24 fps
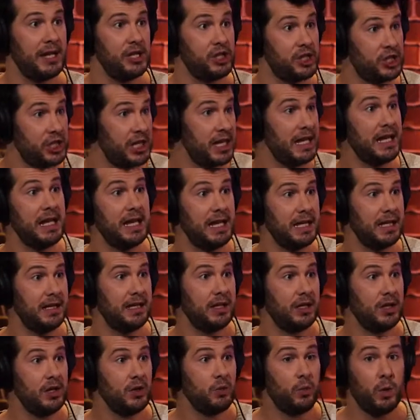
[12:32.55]
And
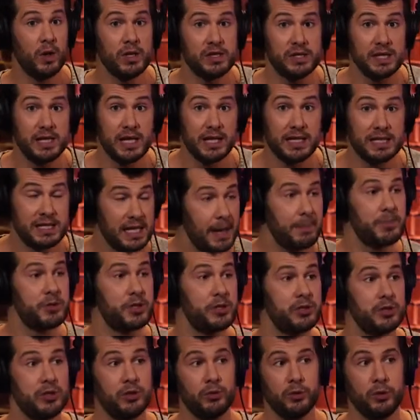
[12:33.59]
she was the
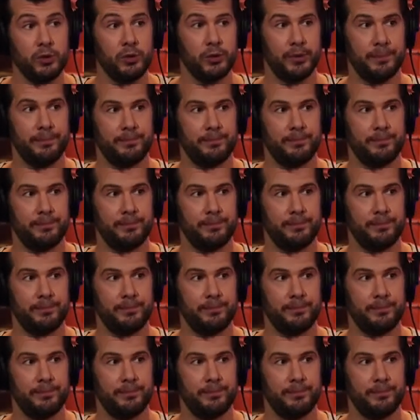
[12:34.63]
exception to the rule.